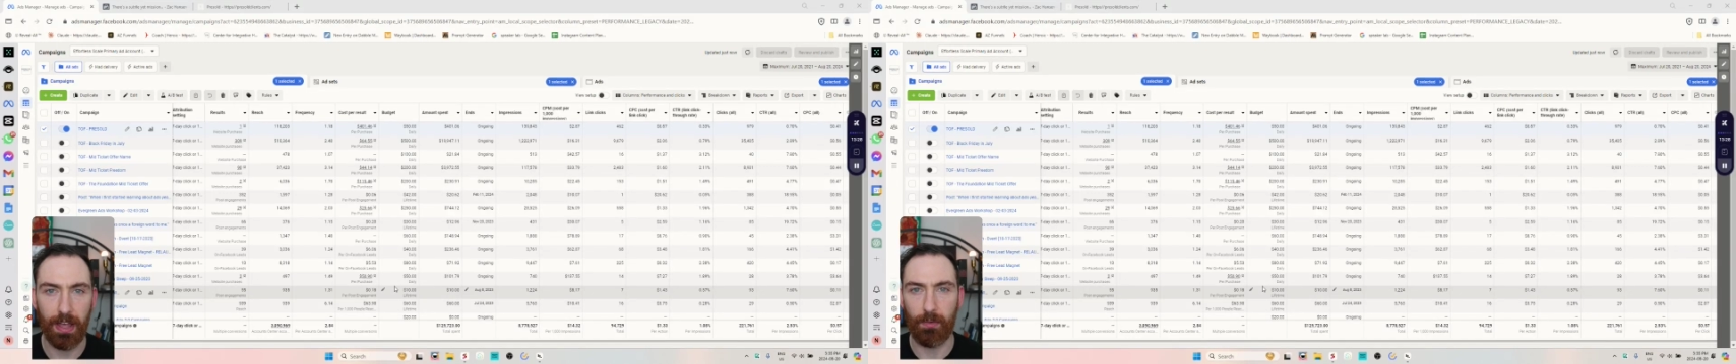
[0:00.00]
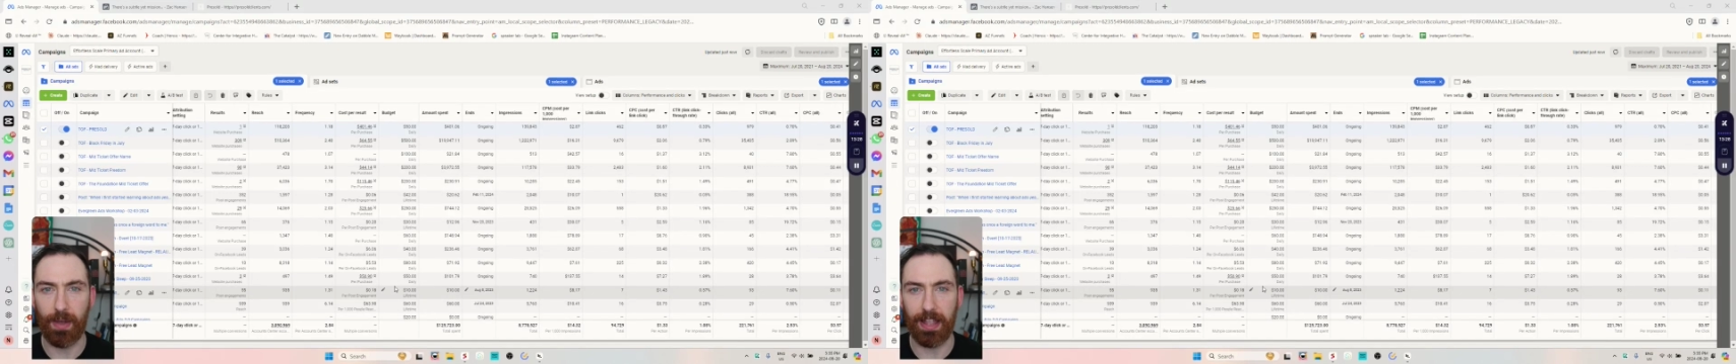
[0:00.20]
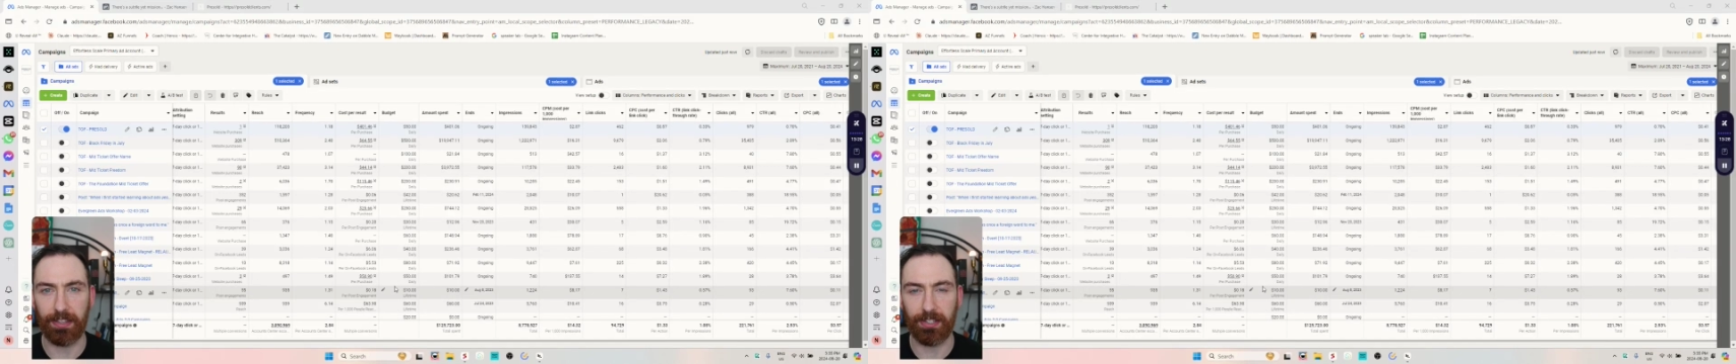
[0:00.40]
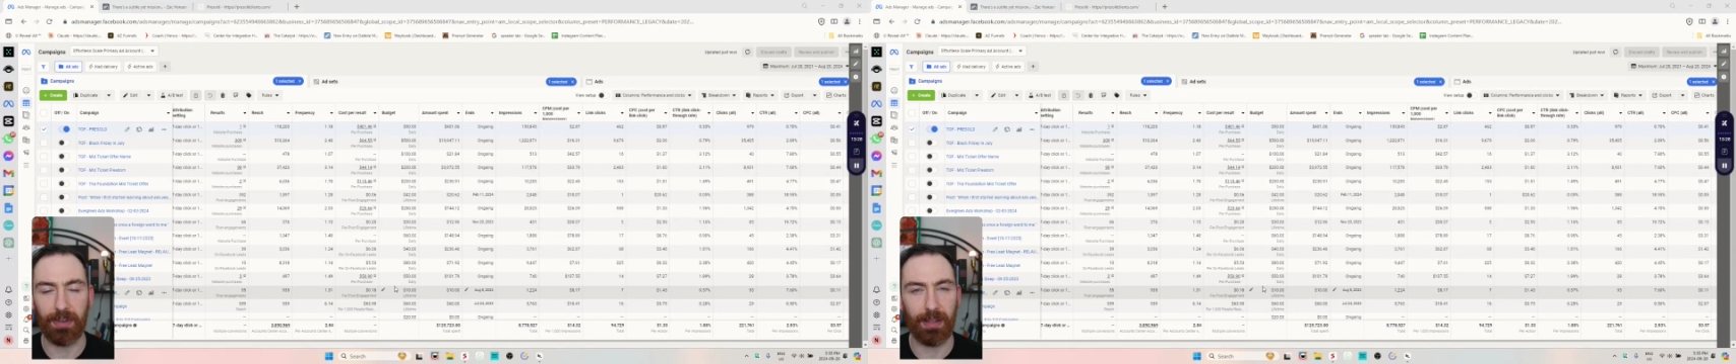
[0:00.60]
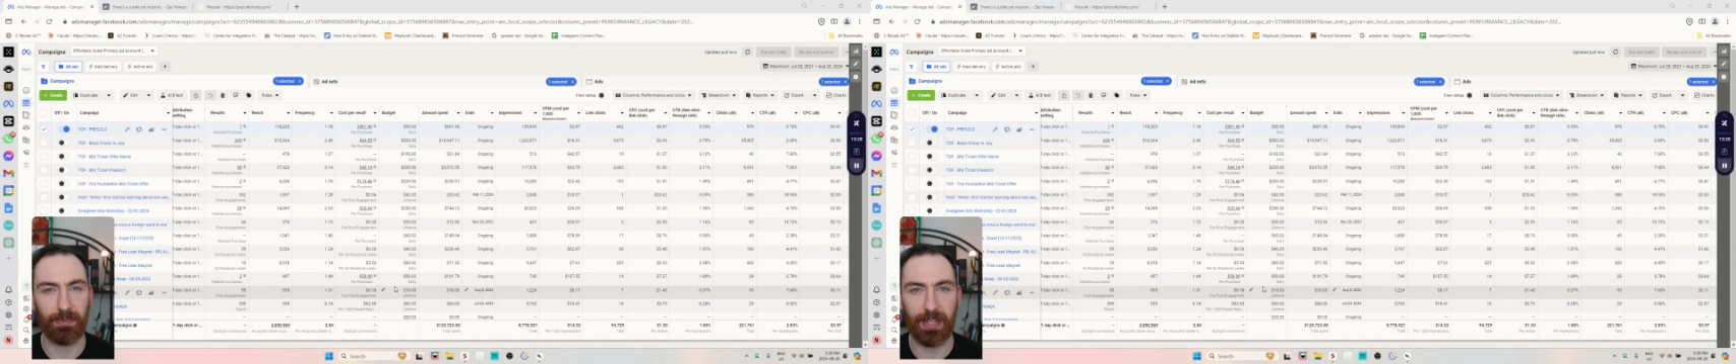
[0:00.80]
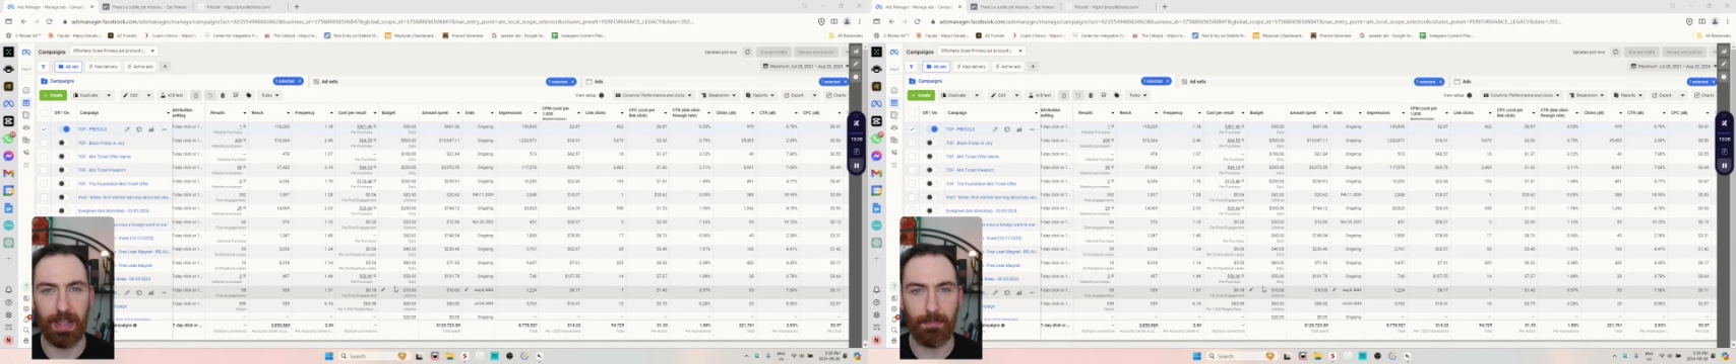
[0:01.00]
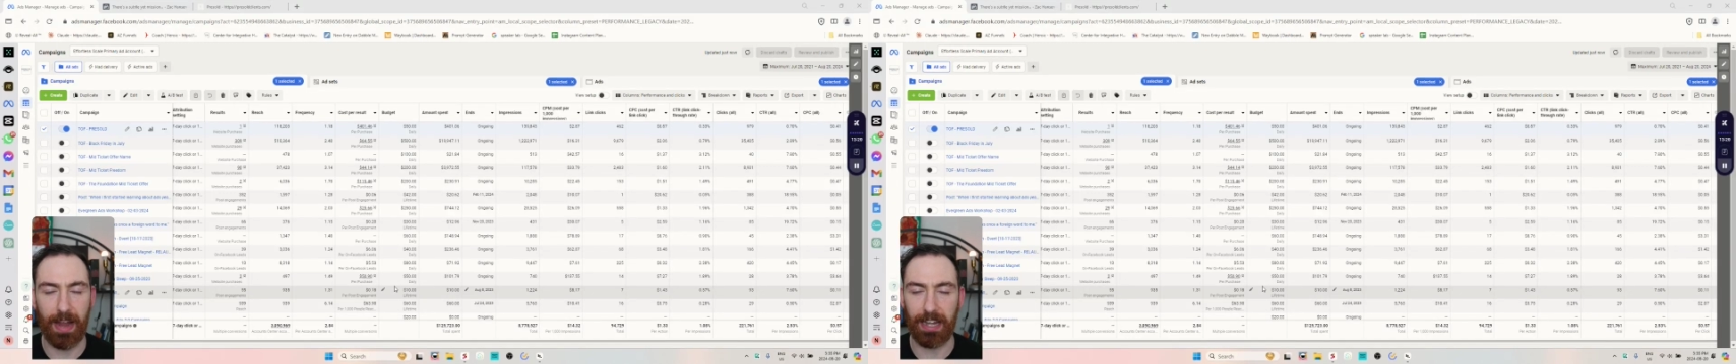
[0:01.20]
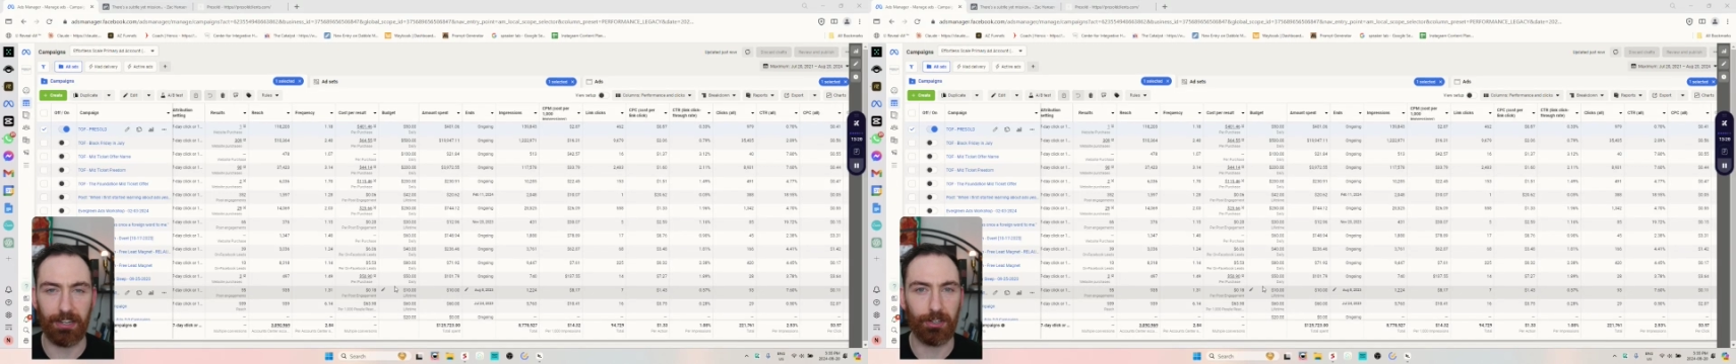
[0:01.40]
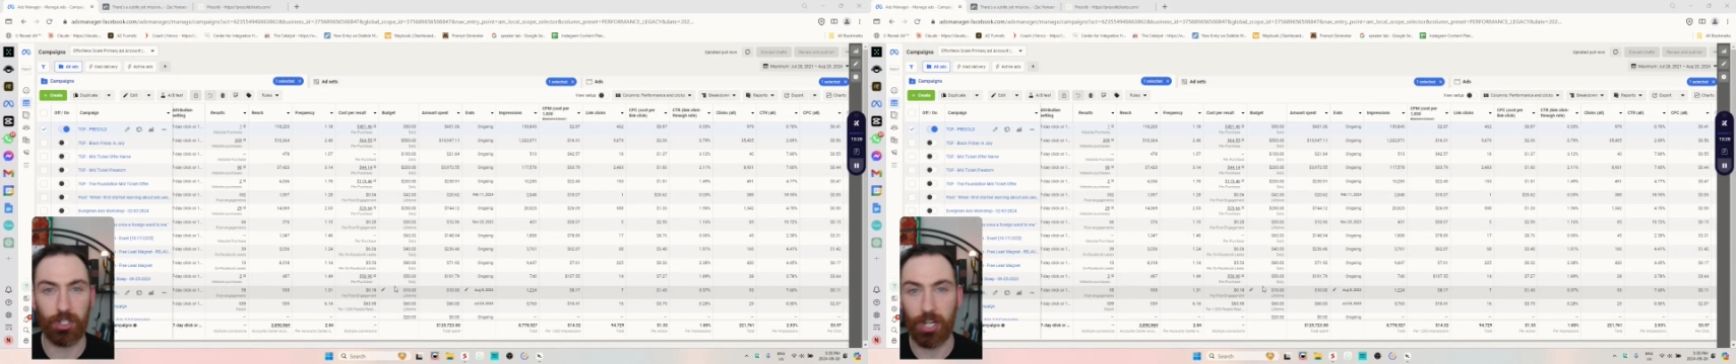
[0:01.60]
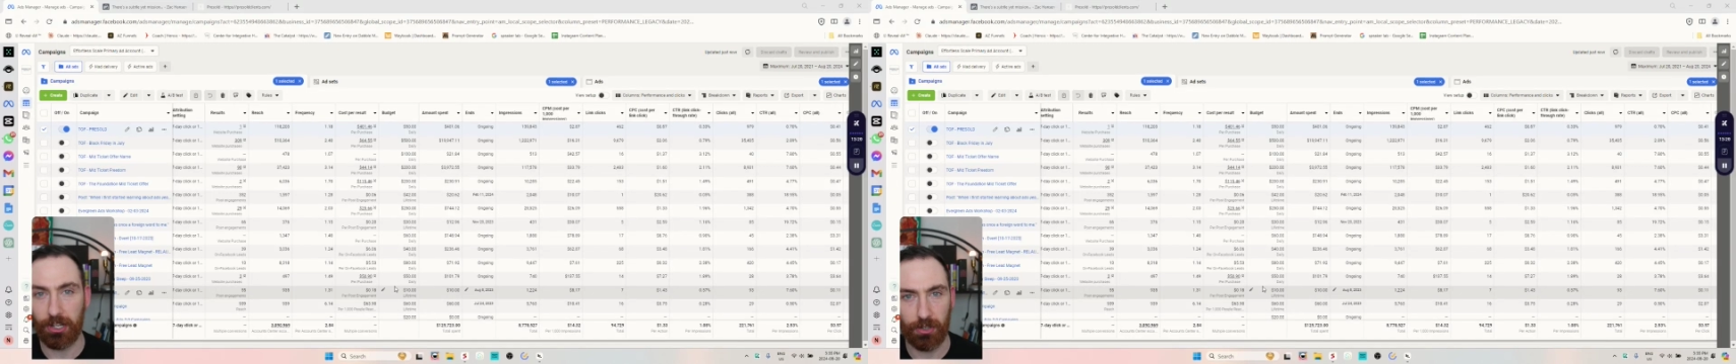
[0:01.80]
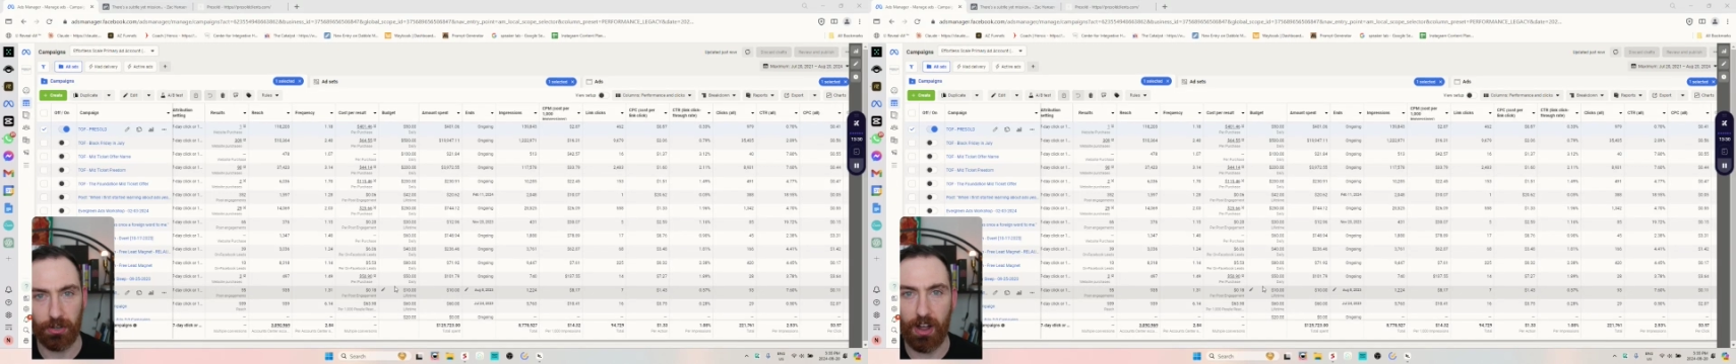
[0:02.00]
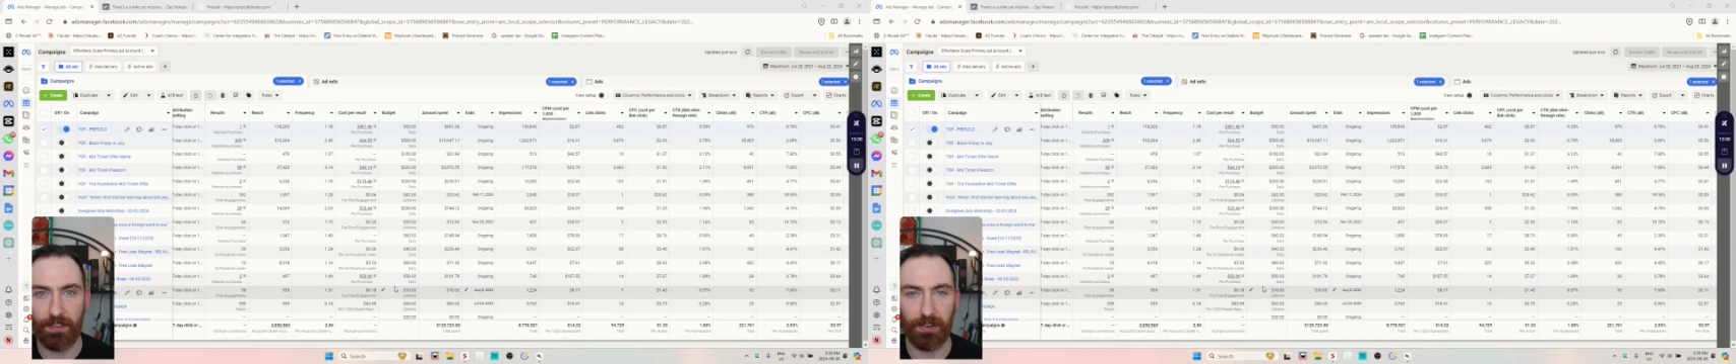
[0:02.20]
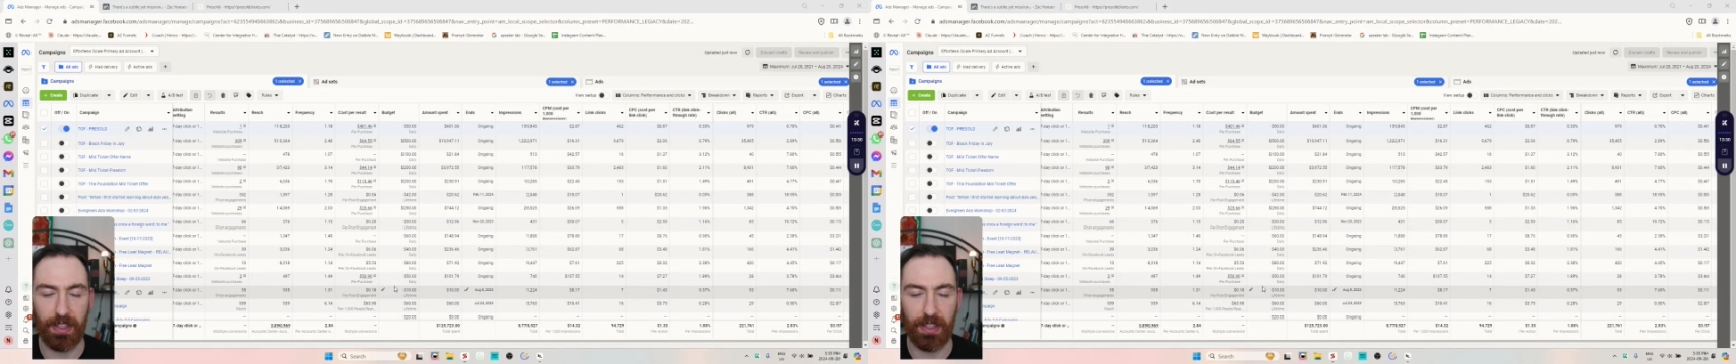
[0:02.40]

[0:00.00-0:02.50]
When sometimes they might need to change their offer,